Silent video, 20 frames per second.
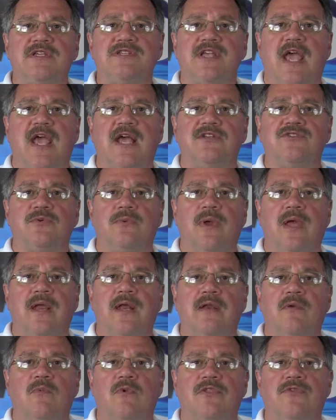saturate
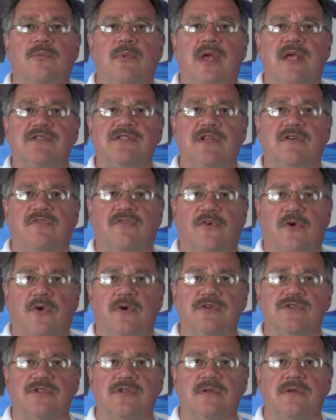it with resin
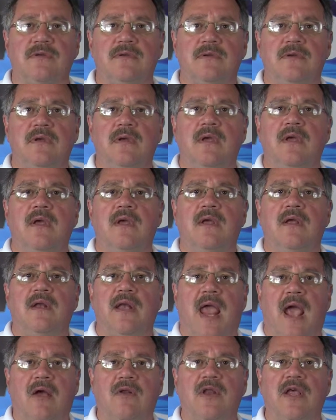first.
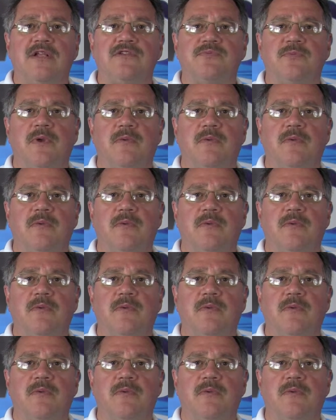Now let's